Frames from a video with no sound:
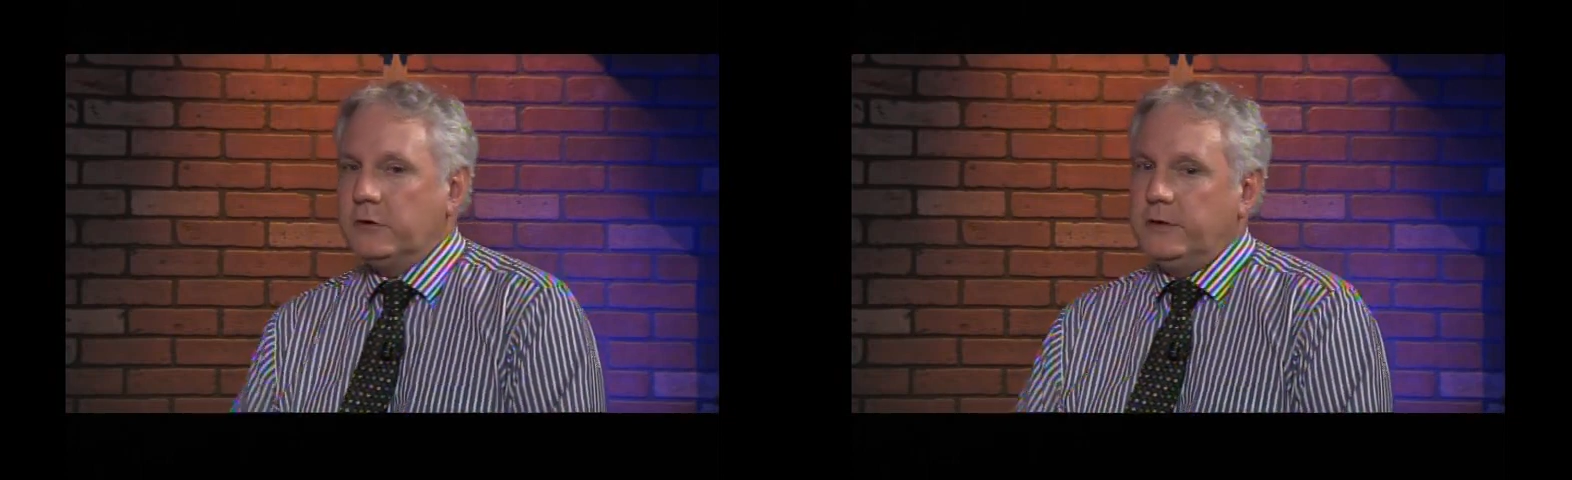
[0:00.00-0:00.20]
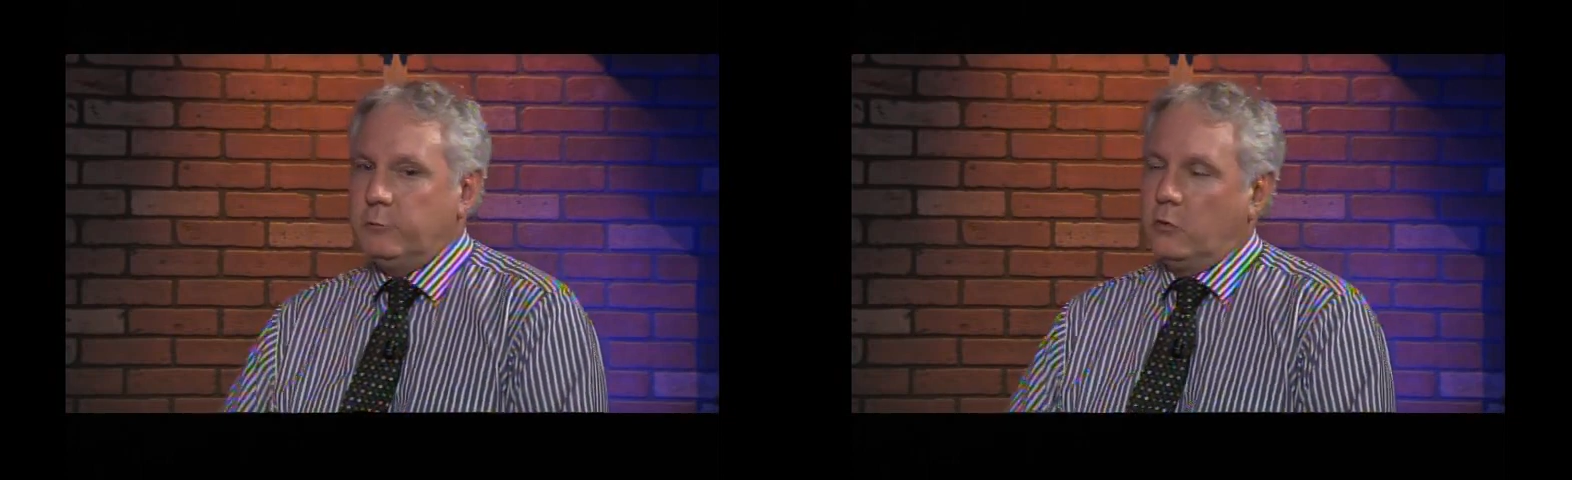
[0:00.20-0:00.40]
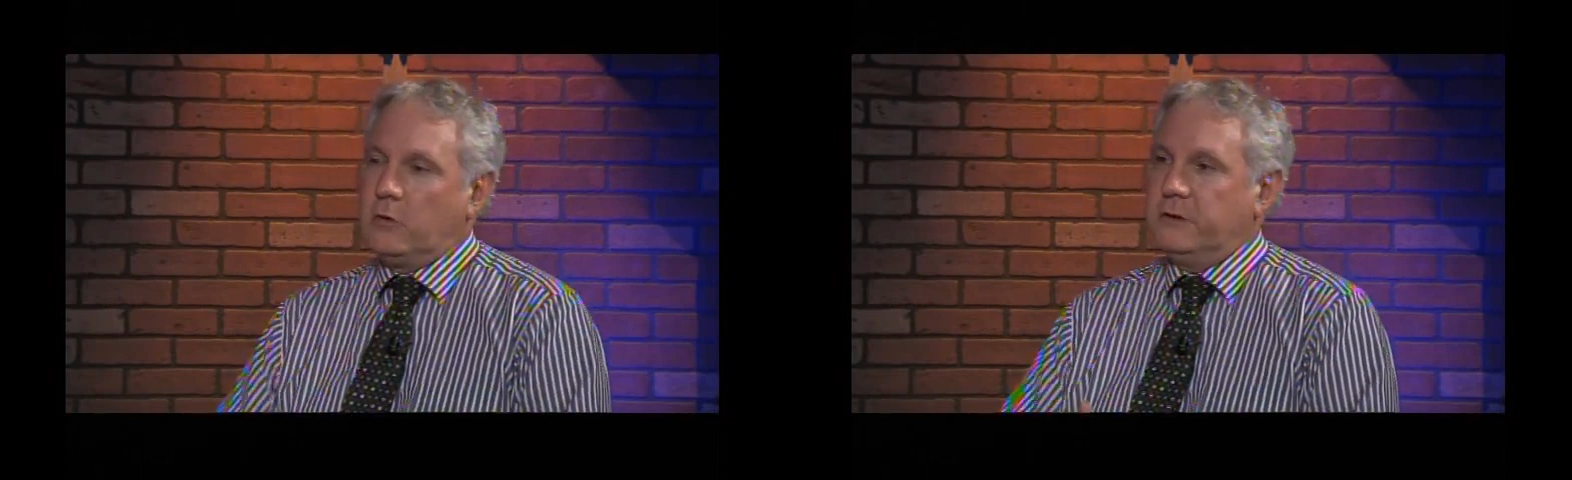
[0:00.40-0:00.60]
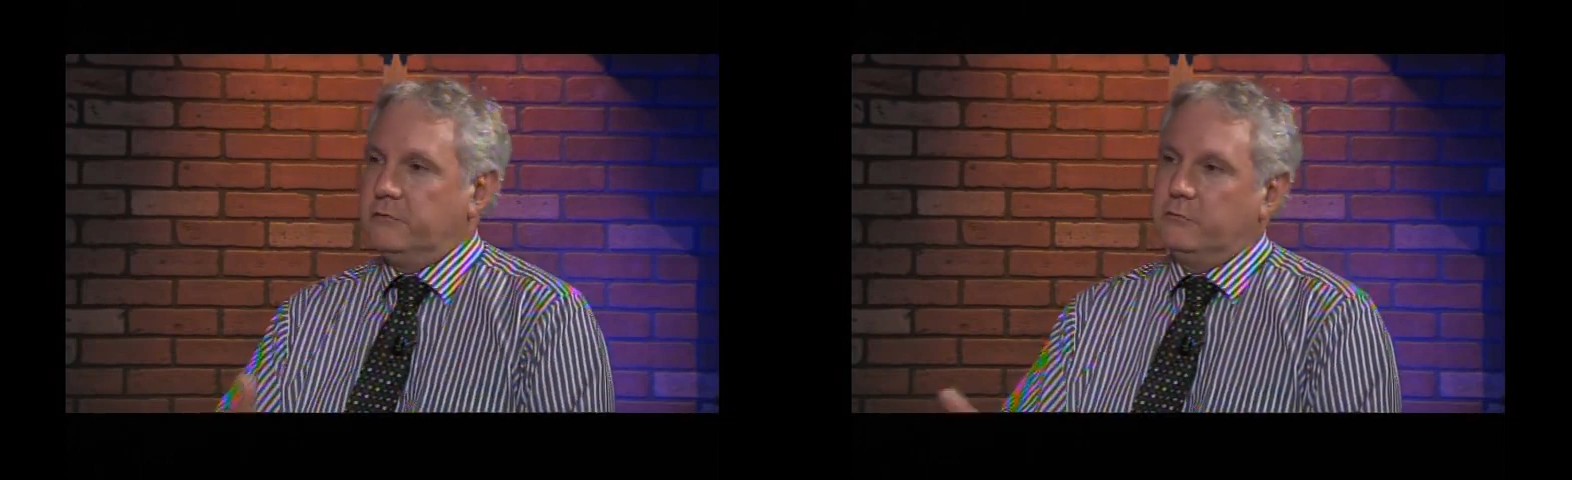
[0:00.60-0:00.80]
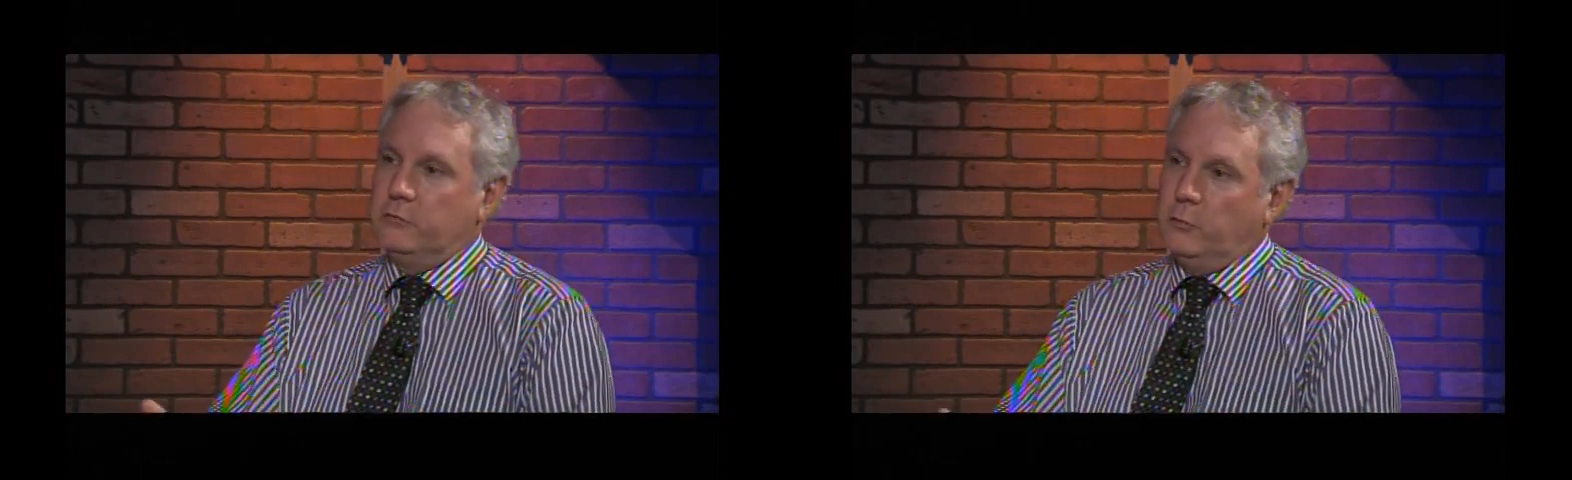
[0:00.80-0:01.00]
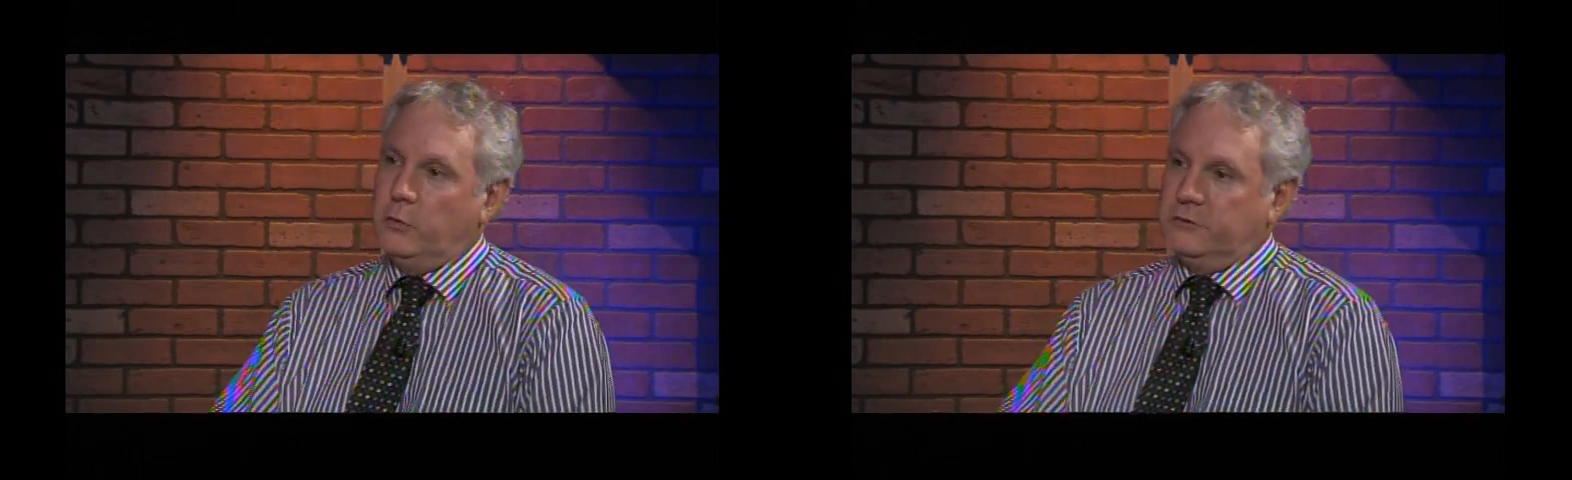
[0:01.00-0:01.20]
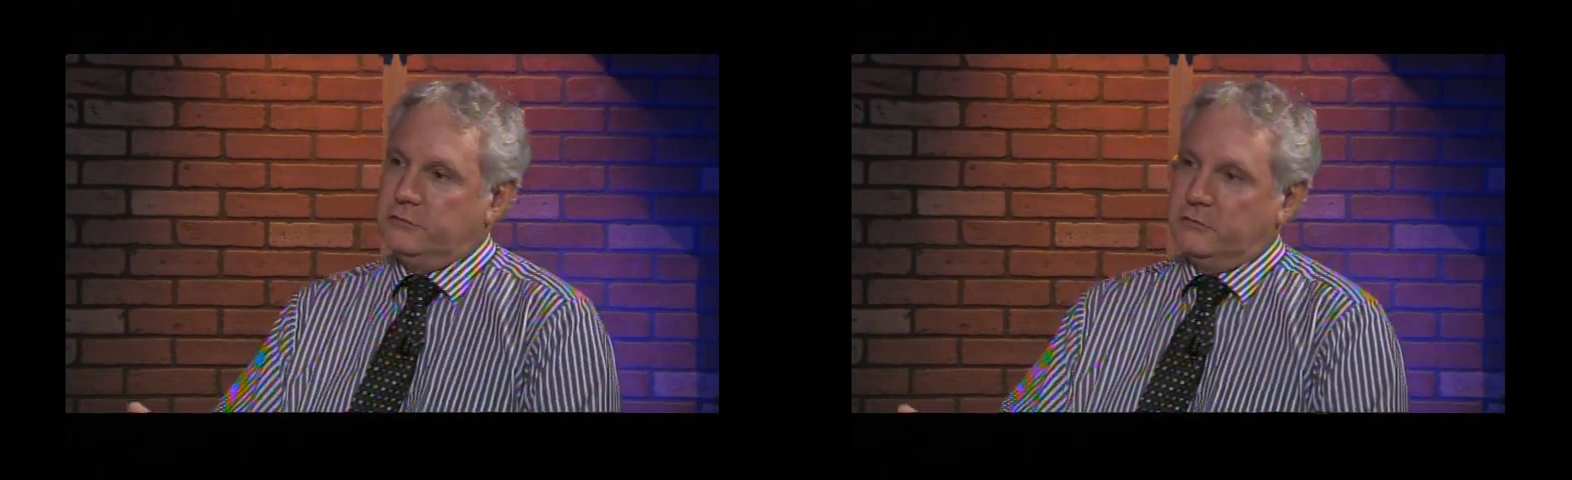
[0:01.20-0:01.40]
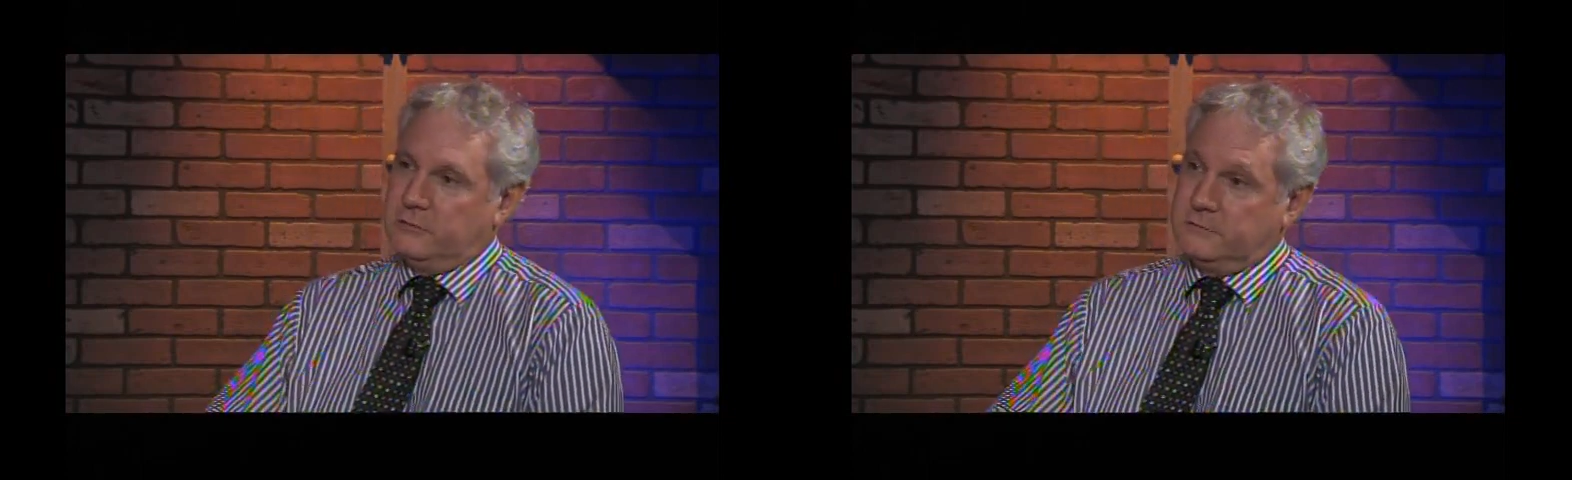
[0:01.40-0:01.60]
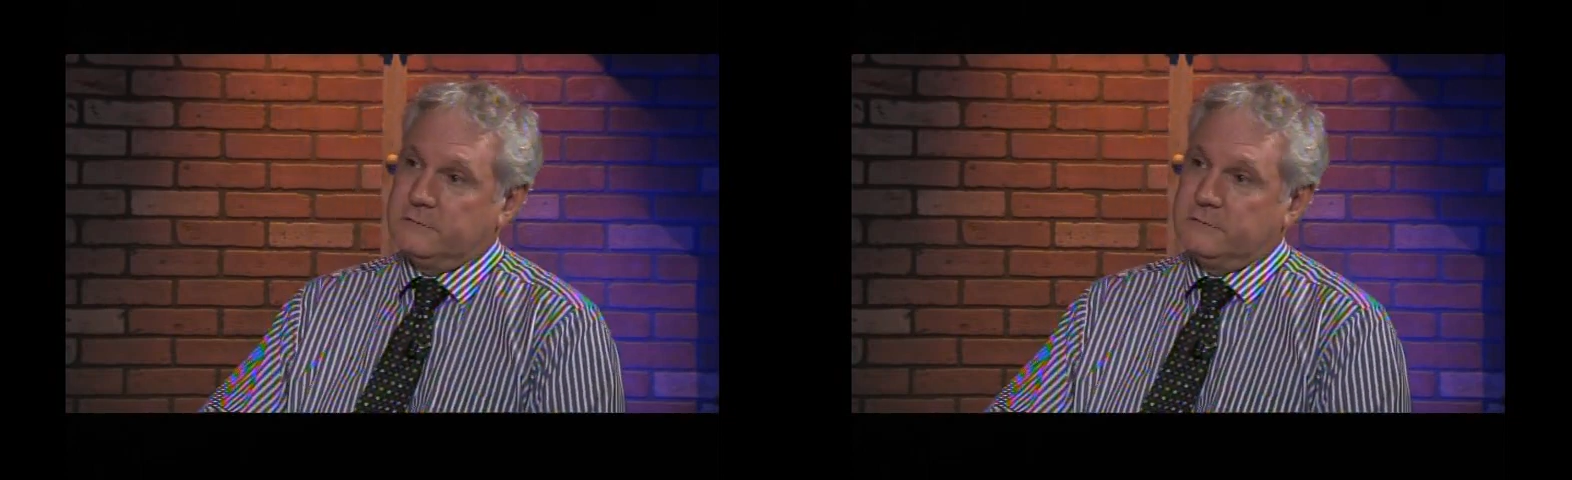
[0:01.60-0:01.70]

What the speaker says: keep working through the winter,